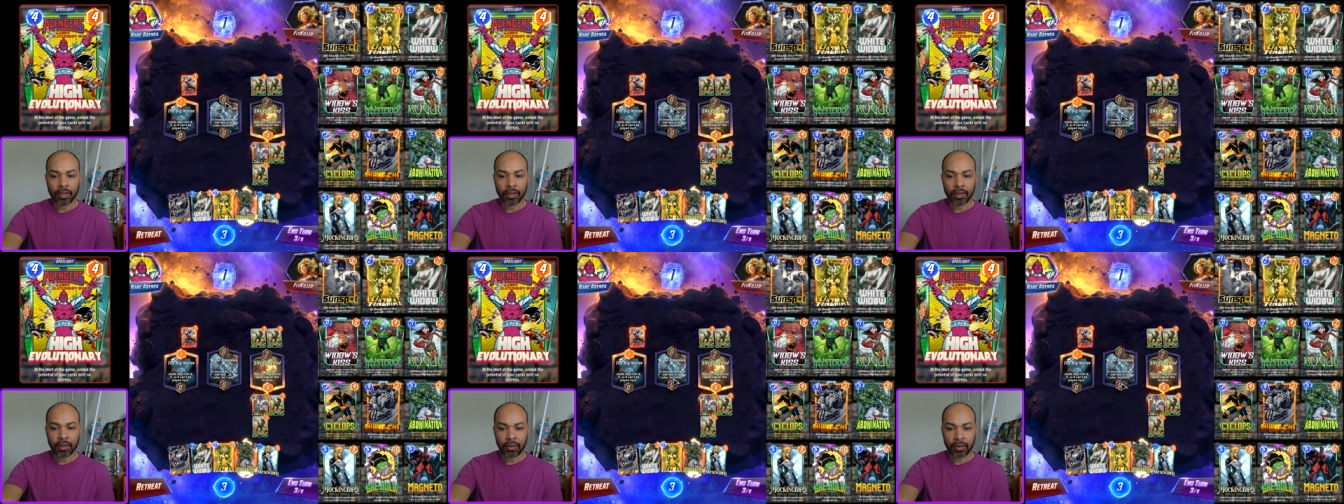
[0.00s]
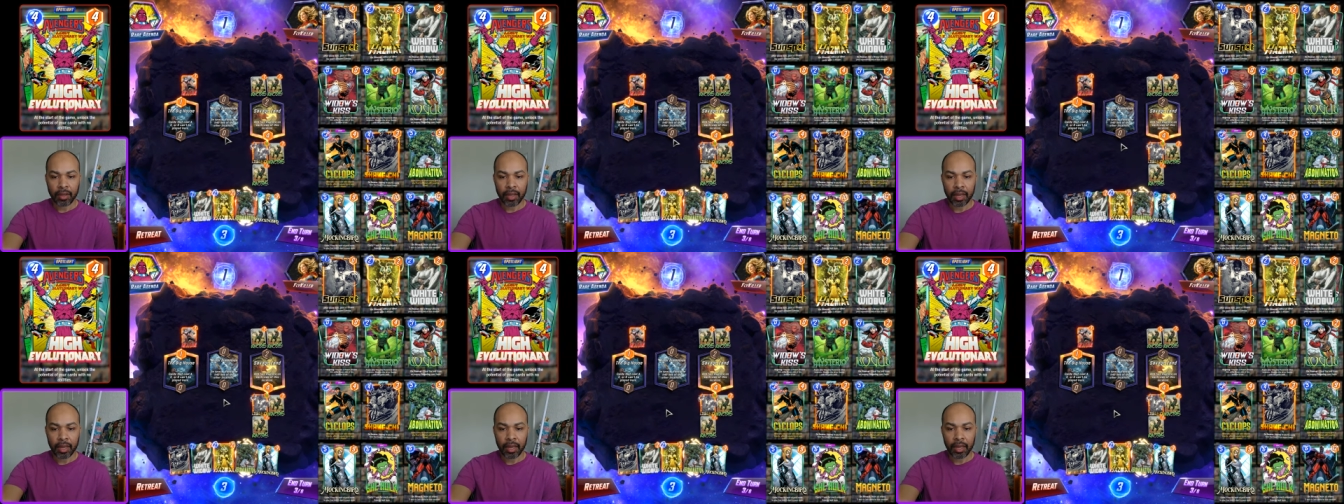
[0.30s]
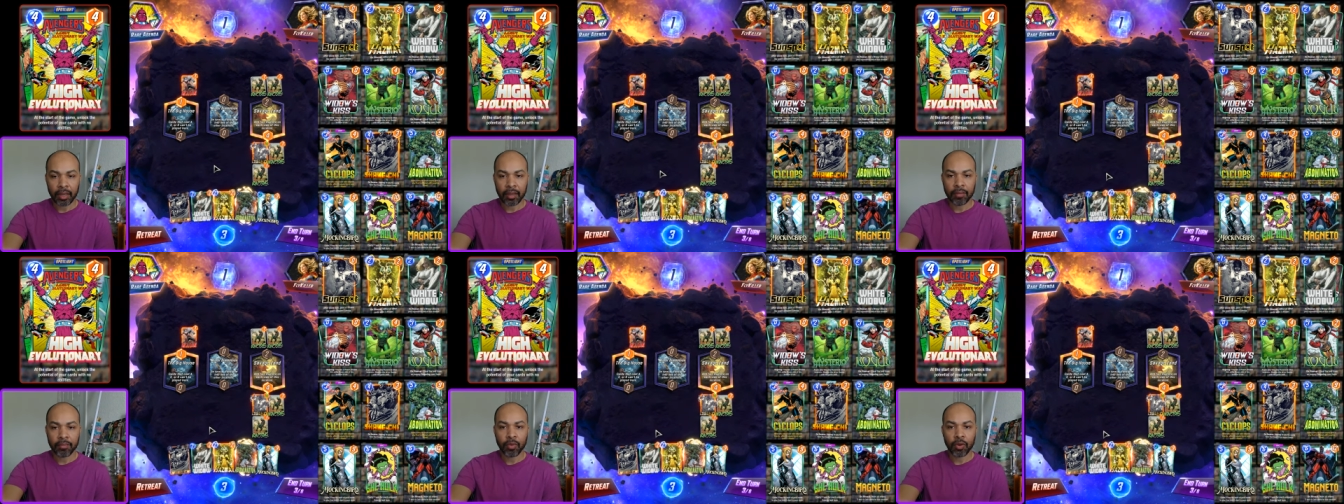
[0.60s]

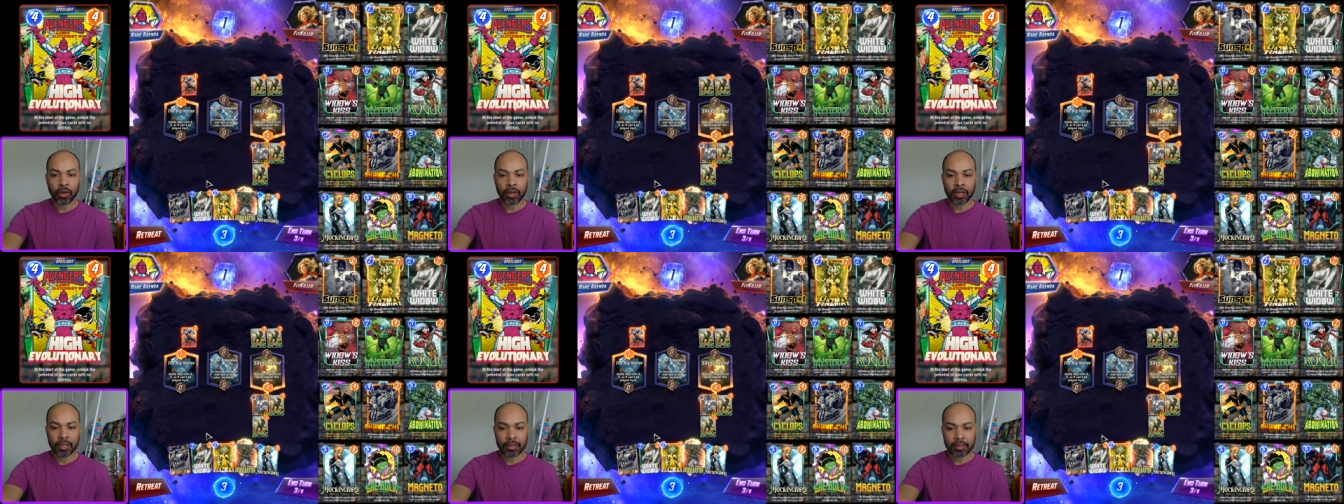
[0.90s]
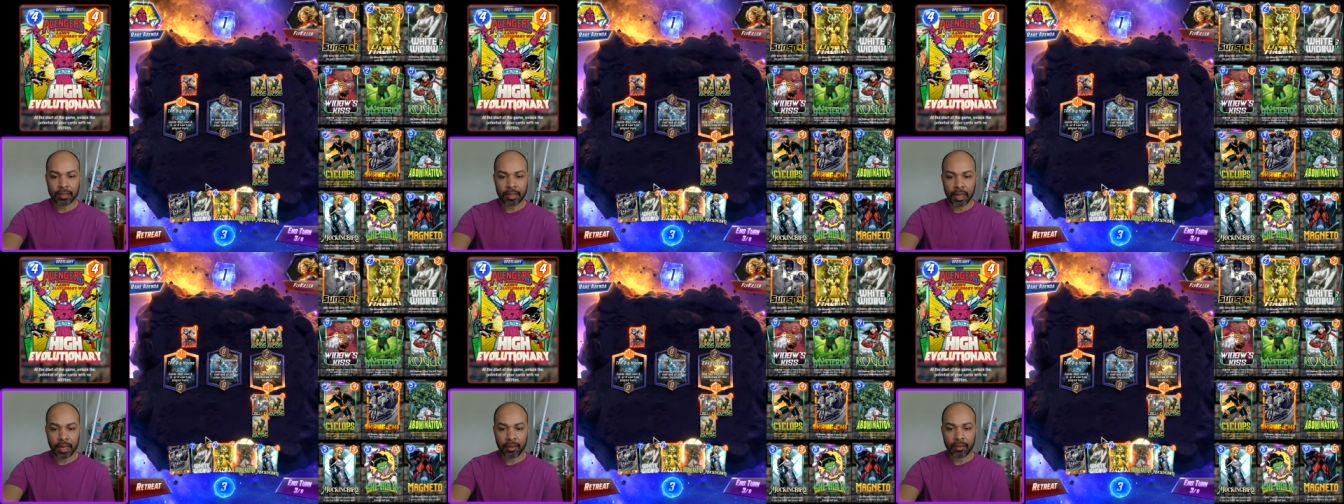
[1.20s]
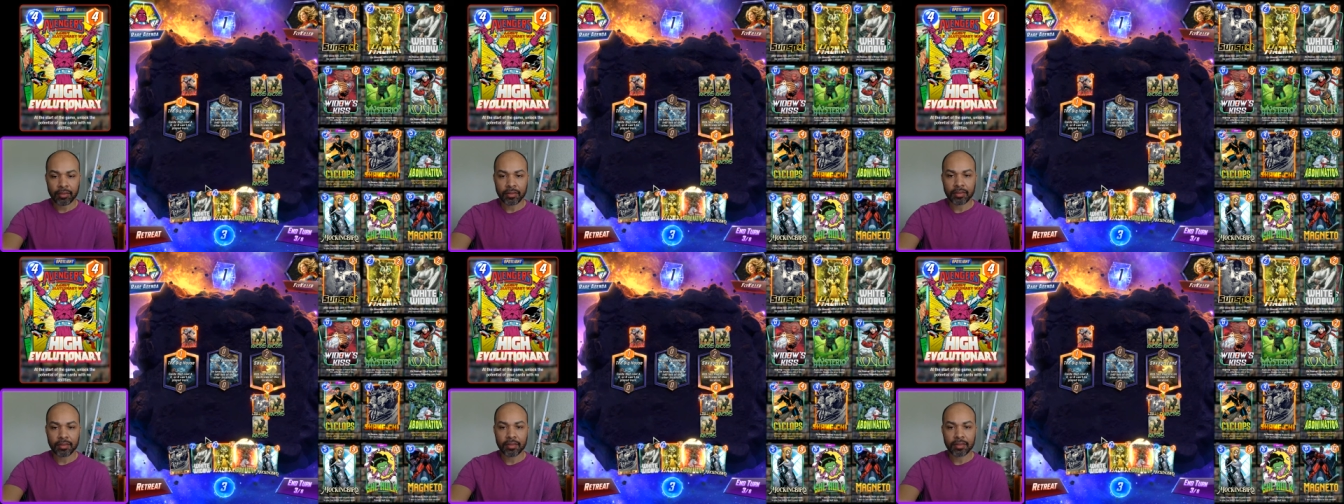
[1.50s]
Okay, more
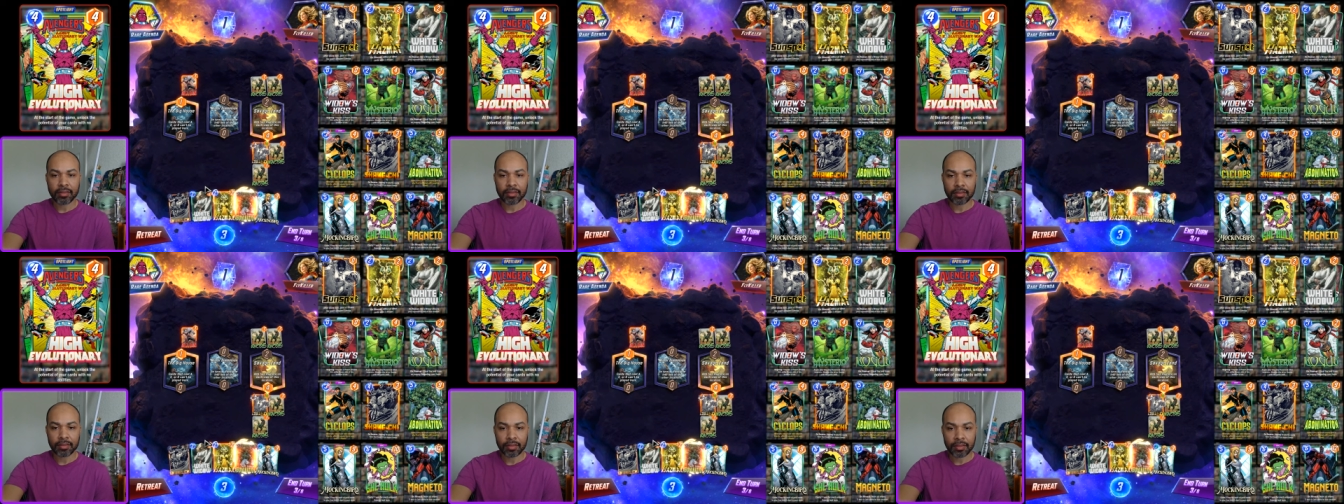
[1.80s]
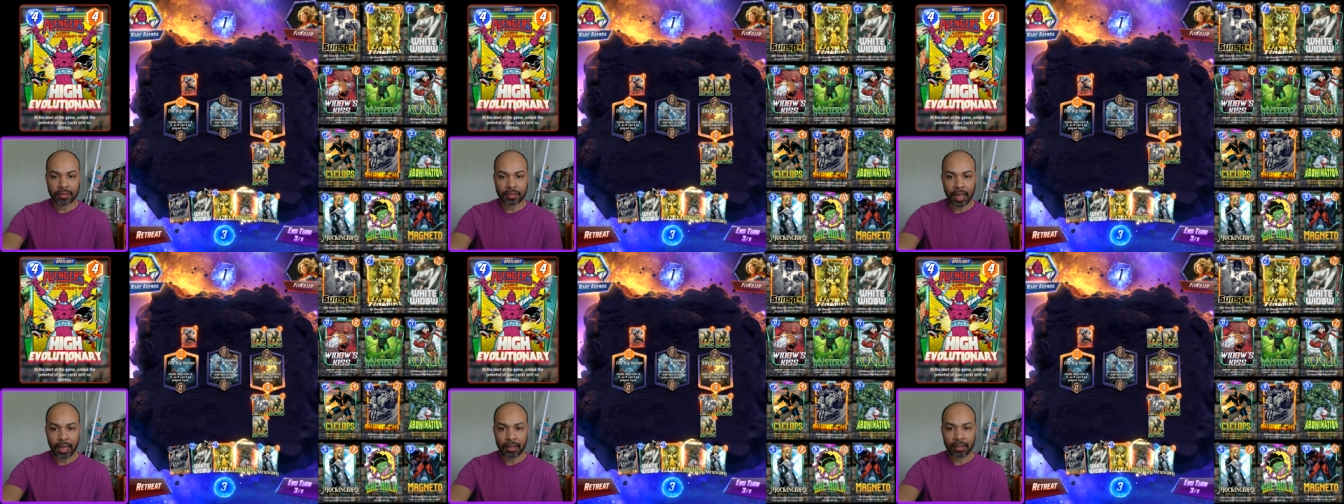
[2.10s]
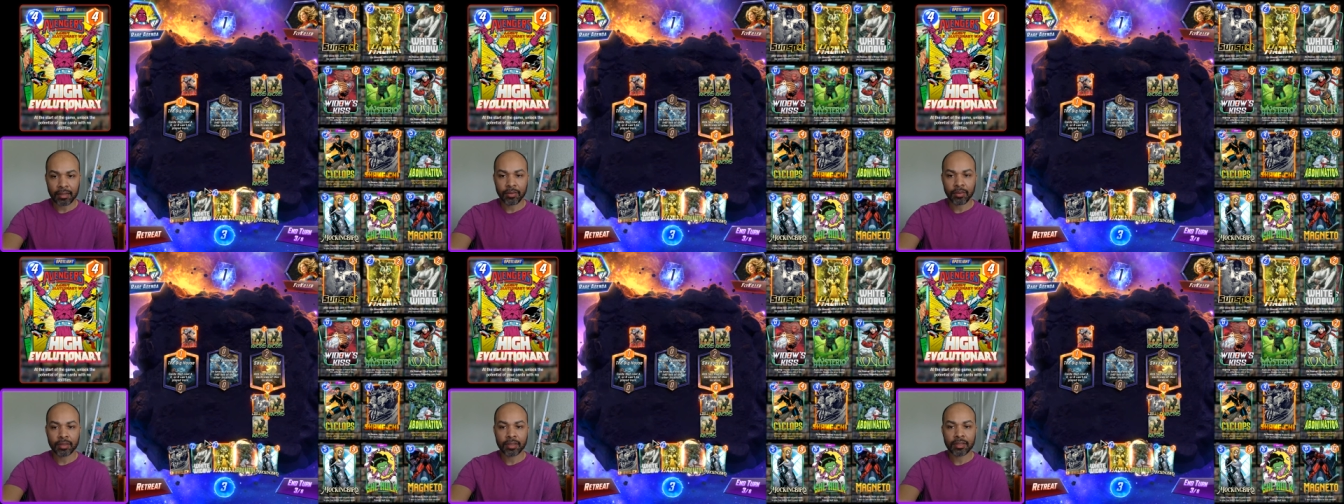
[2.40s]
discounts. This is
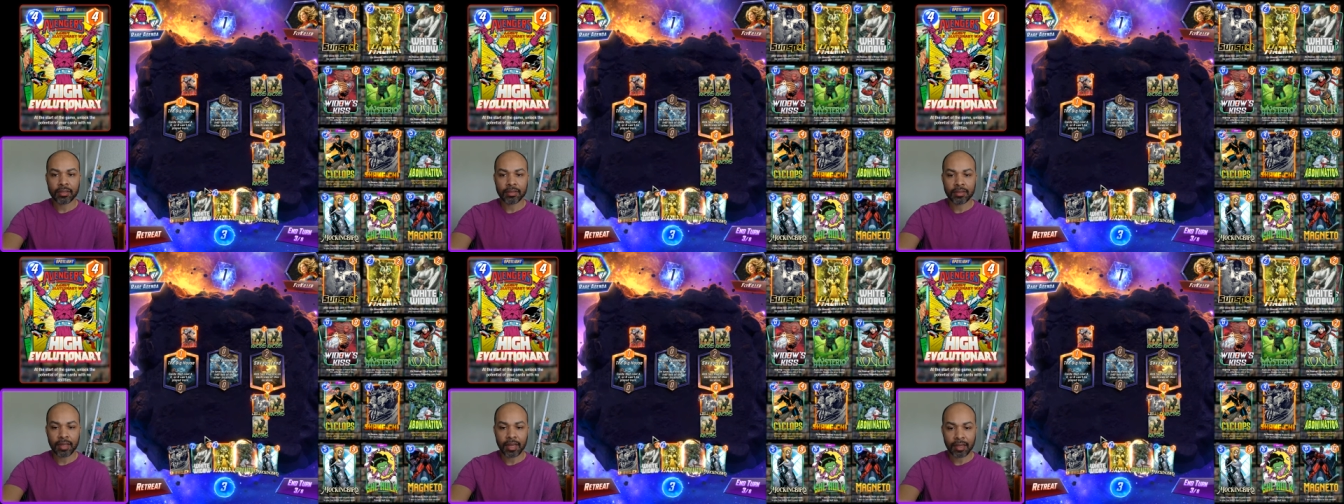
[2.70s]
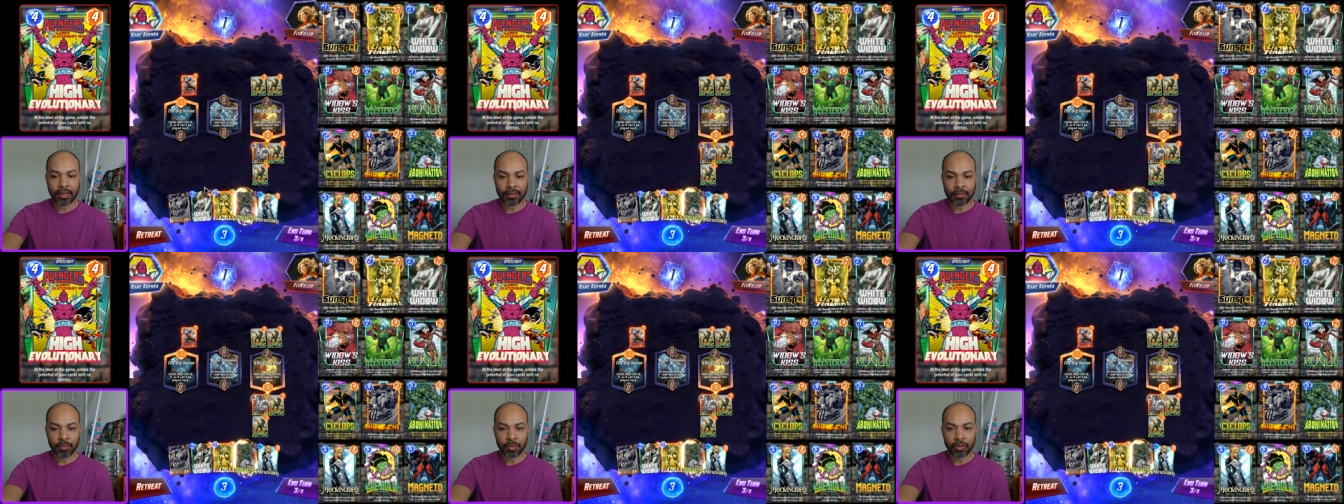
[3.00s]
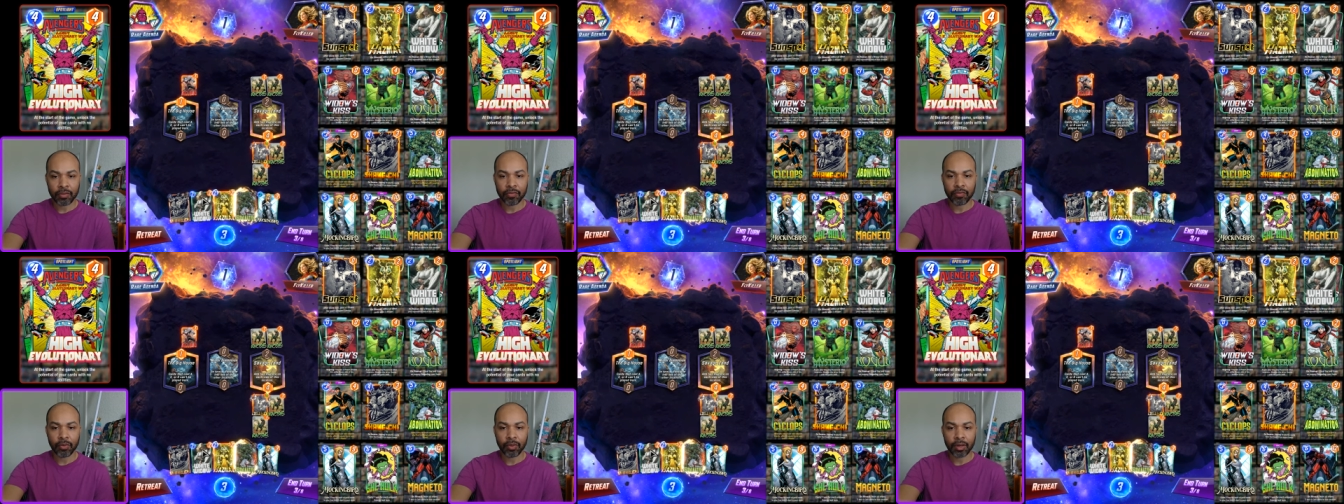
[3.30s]
exactly what this deck is
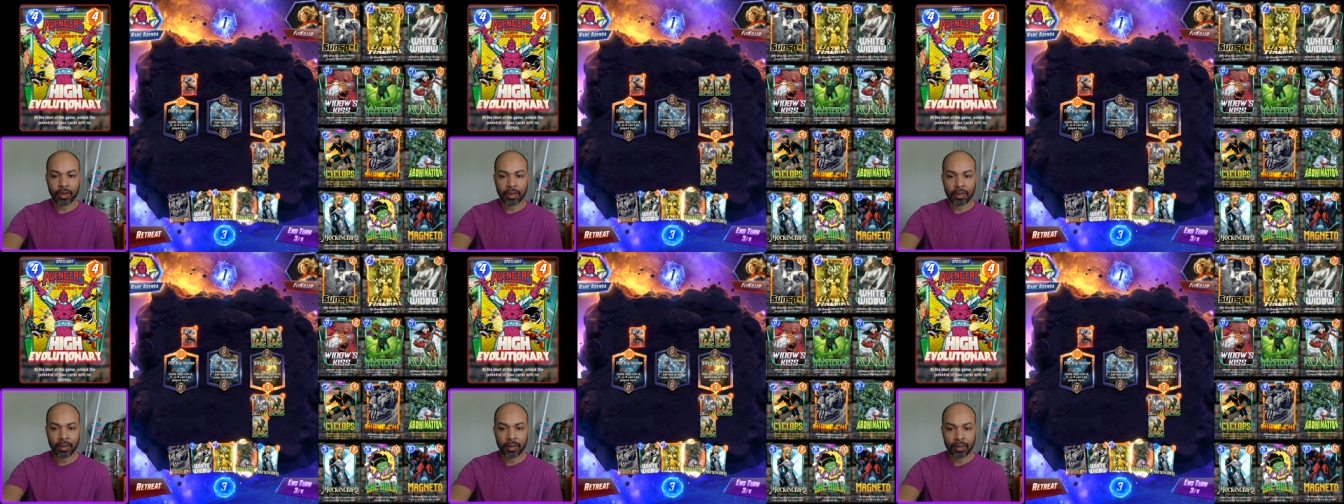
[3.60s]
built for.